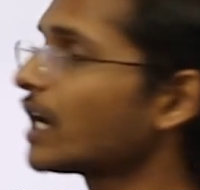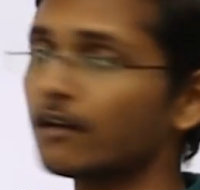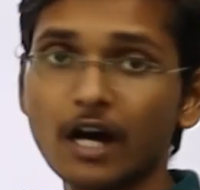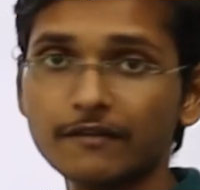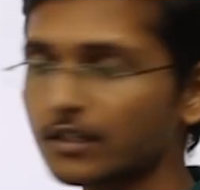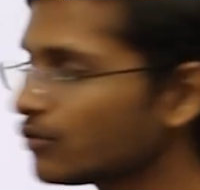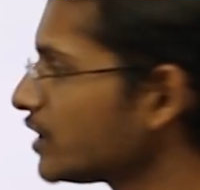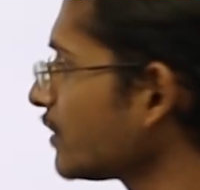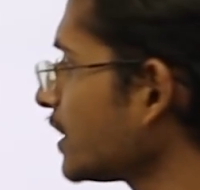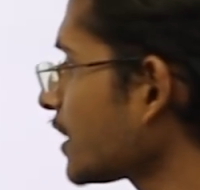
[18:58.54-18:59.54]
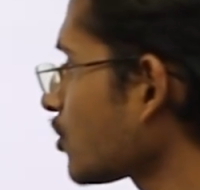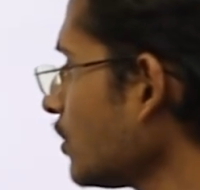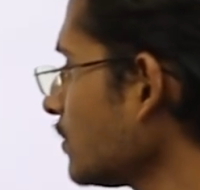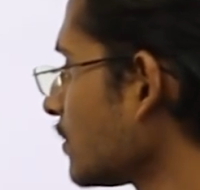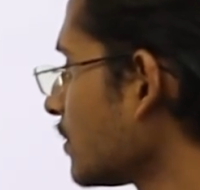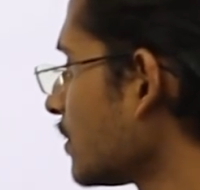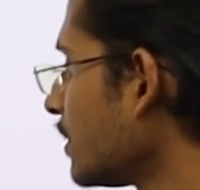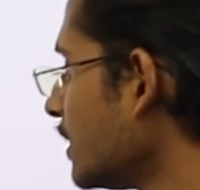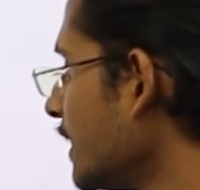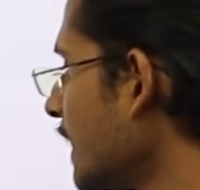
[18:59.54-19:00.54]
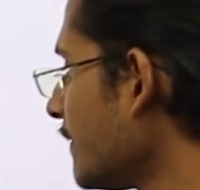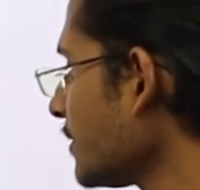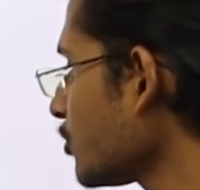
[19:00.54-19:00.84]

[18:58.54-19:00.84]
after losing 1 electron, 11